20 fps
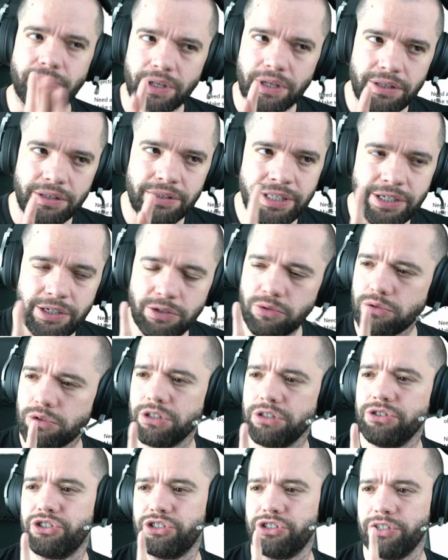Little
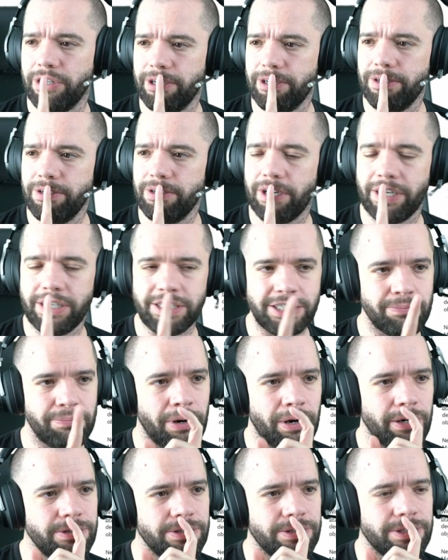concern, I
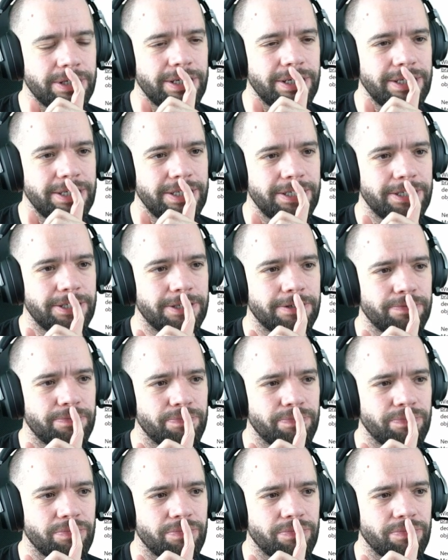suppose, is